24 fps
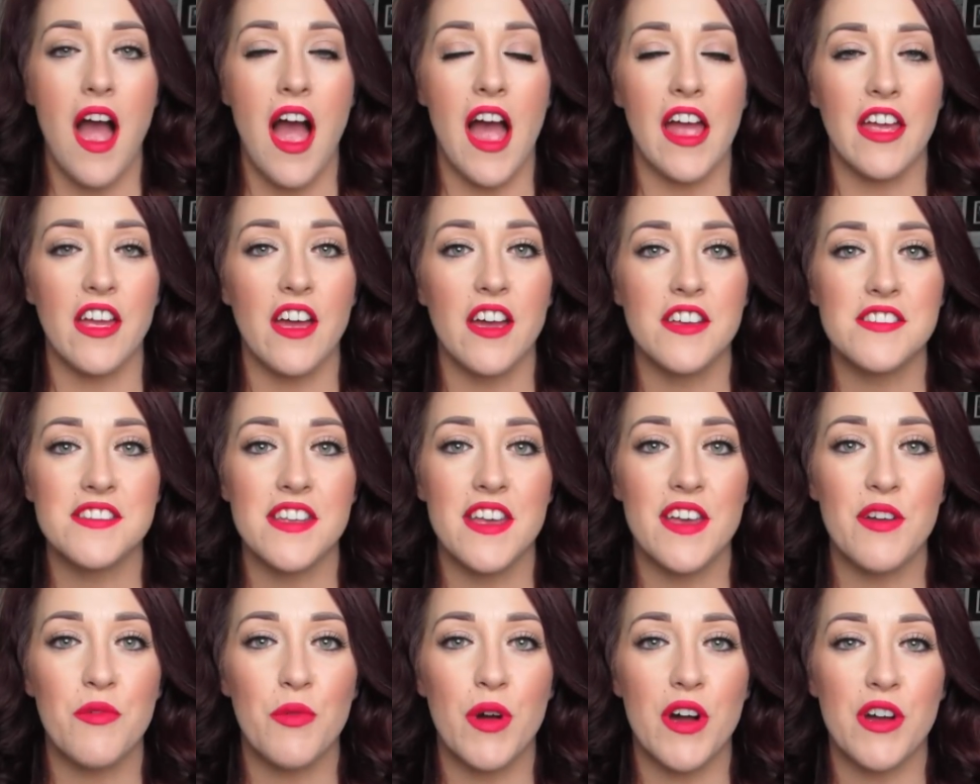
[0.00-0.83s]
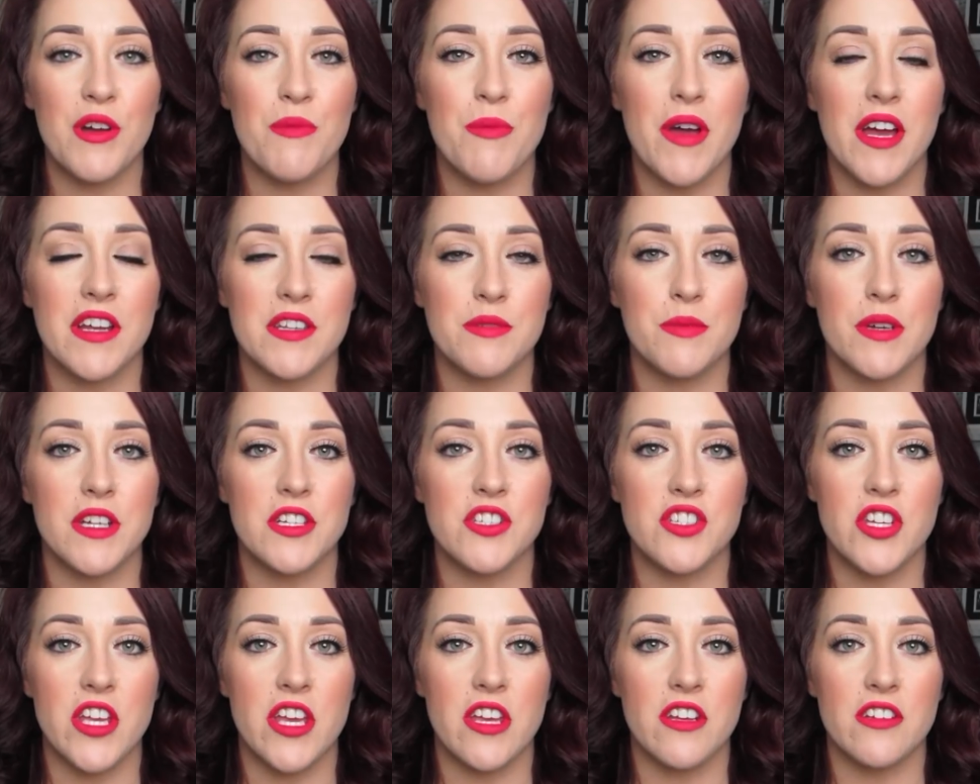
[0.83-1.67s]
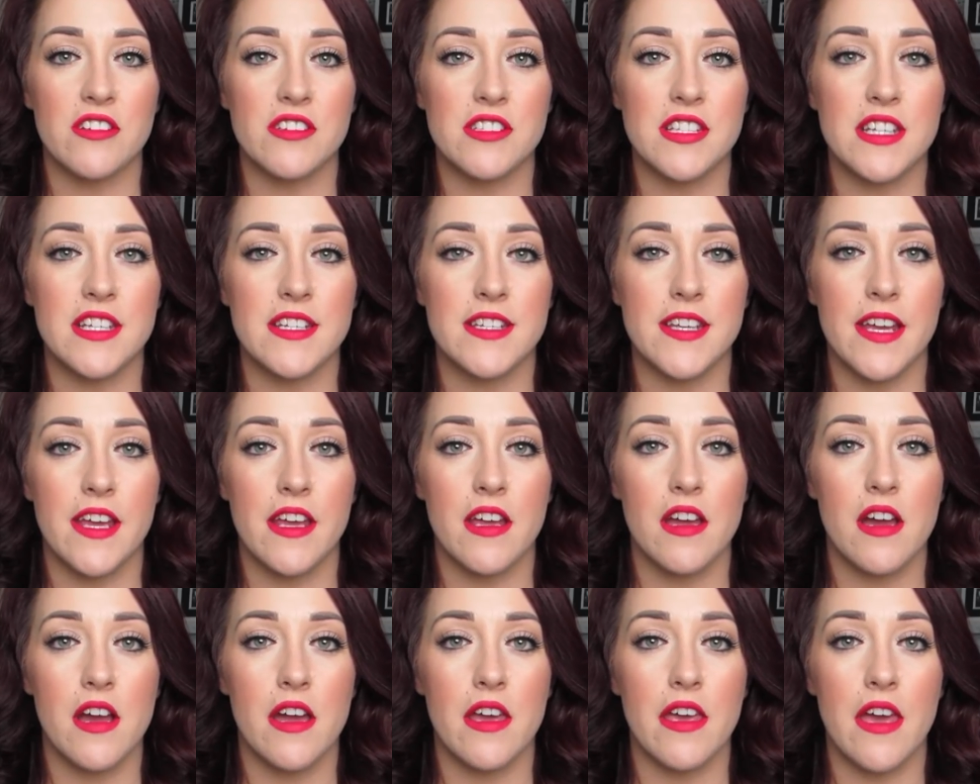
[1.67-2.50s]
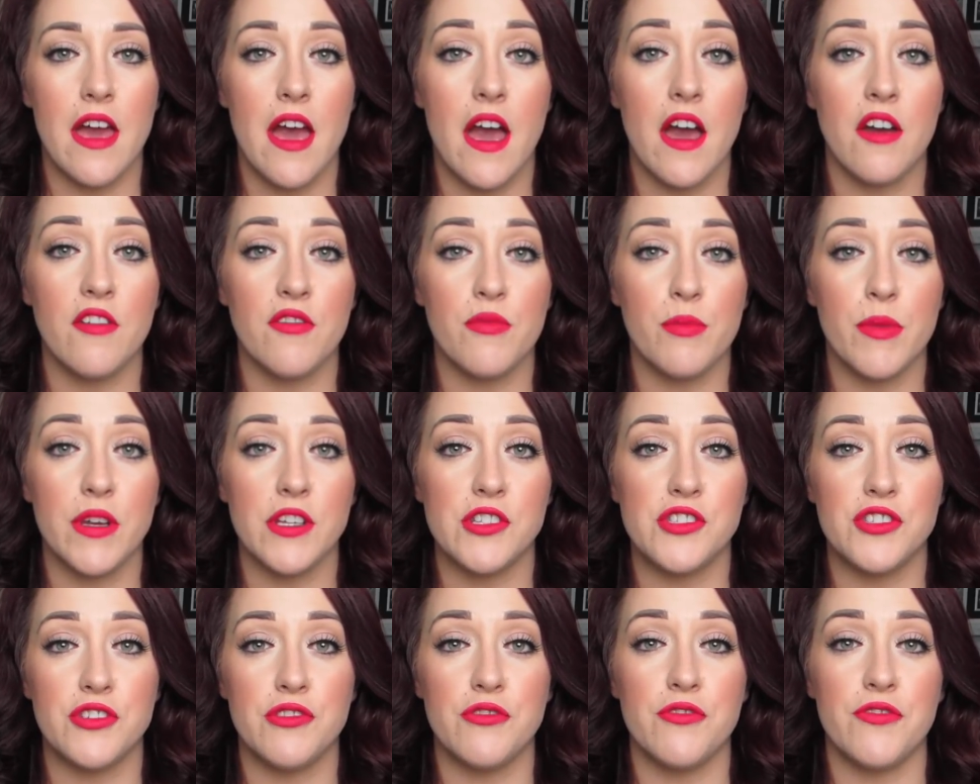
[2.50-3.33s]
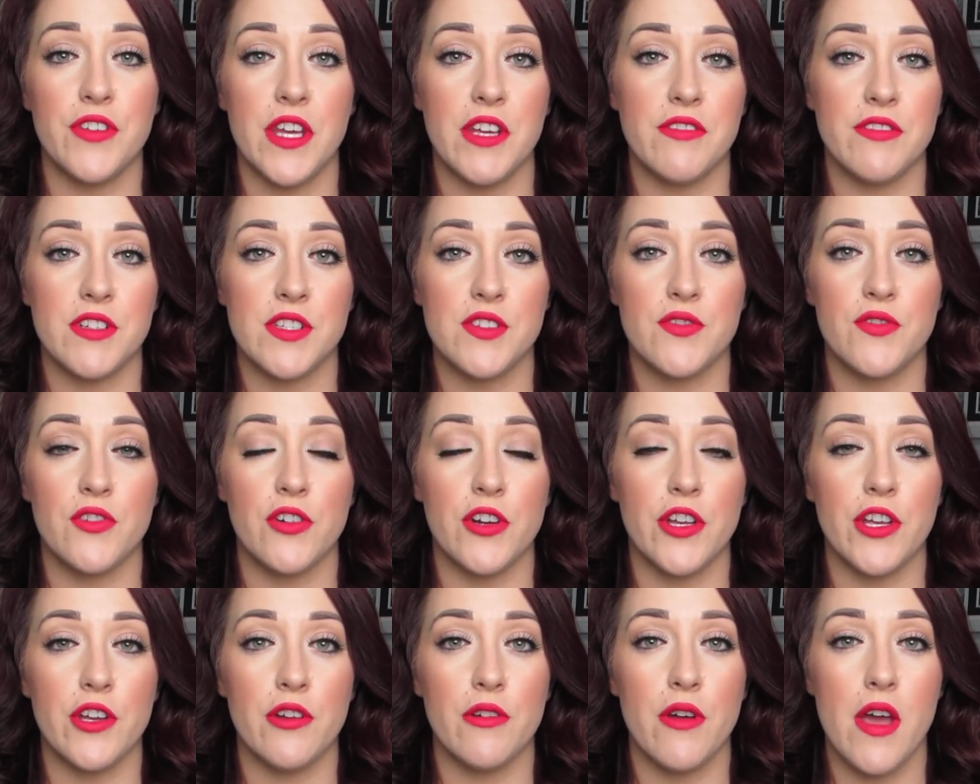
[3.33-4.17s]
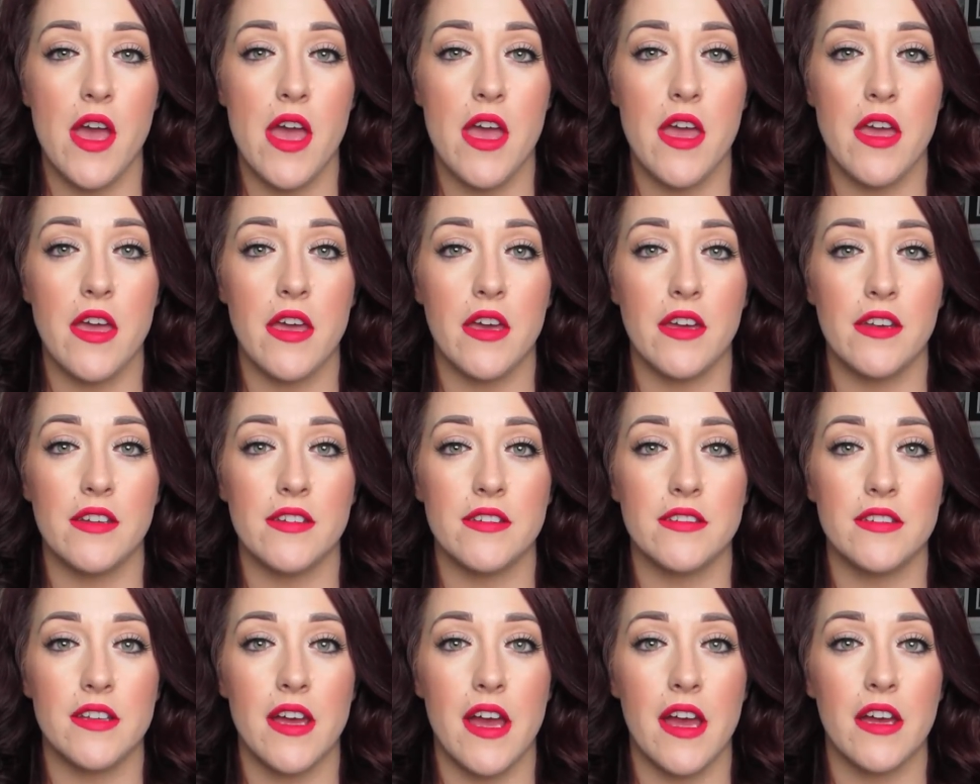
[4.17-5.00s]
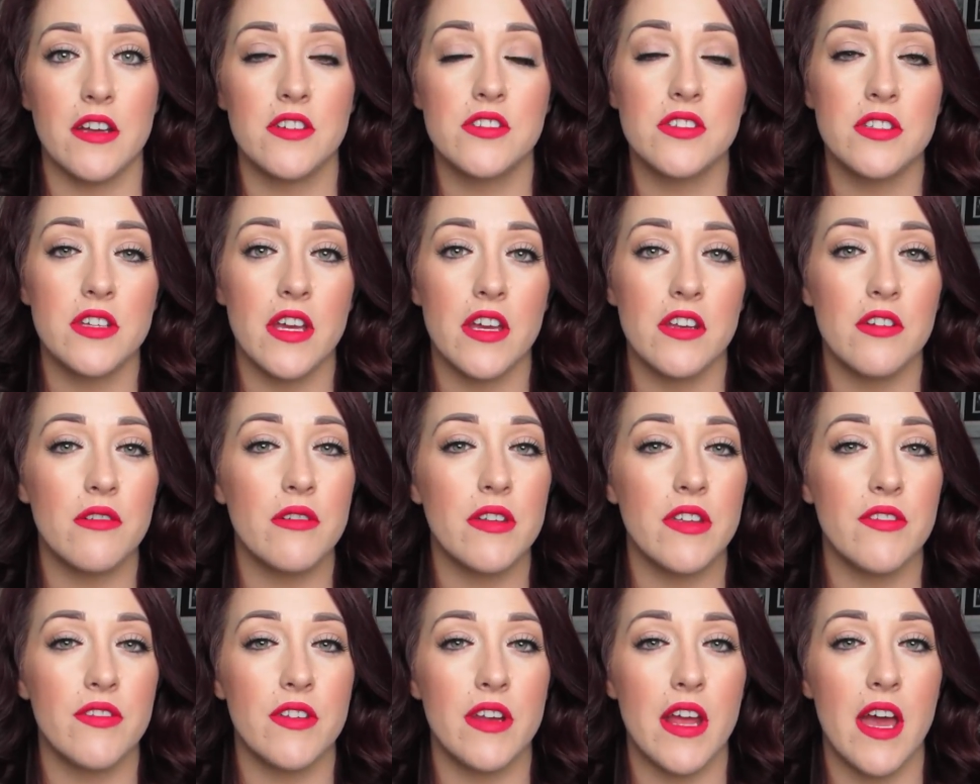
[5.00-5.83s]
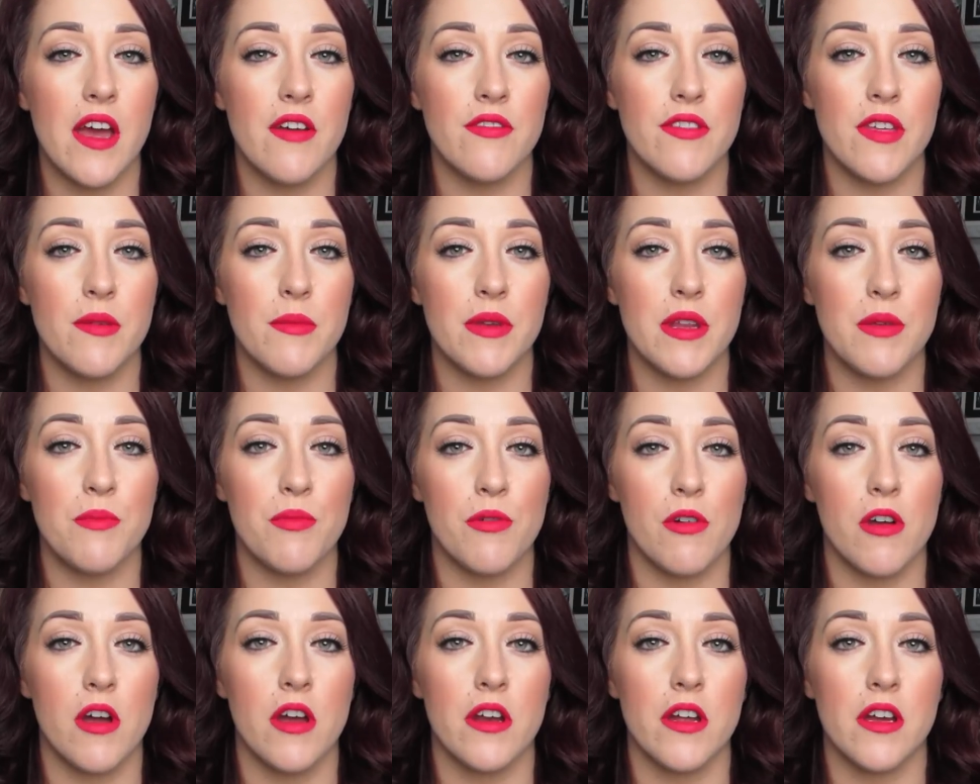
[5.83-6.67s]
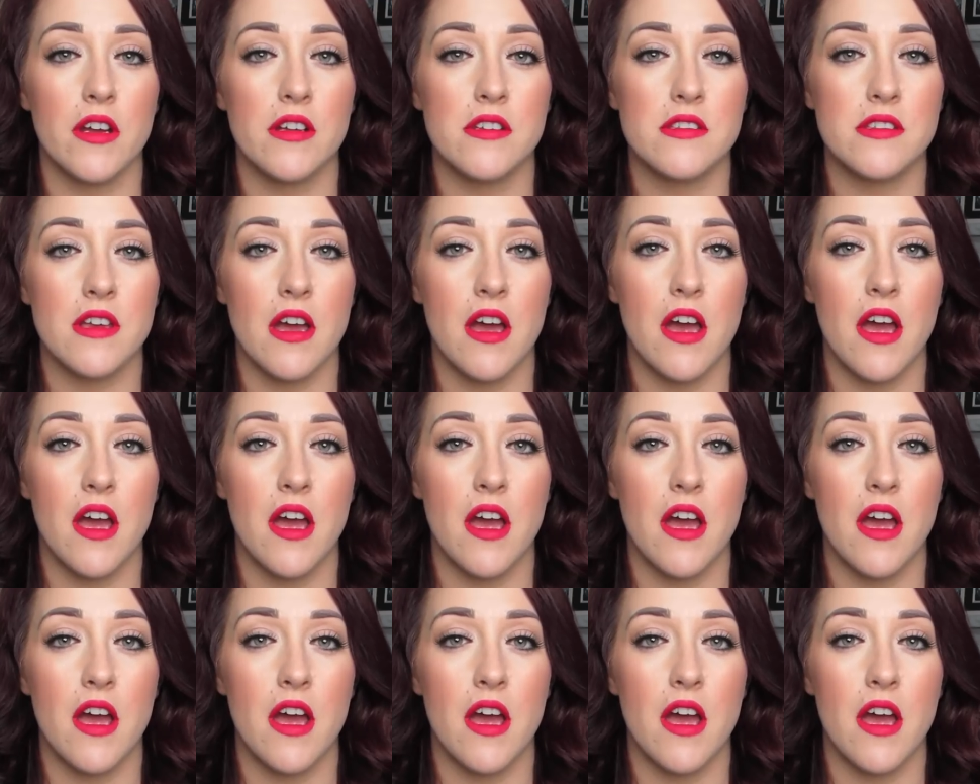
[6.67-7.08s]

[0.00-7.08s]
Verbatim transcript: Hi guys and welcome back to my channel. Today I have my June favorites for you and actually I don't even have that many products.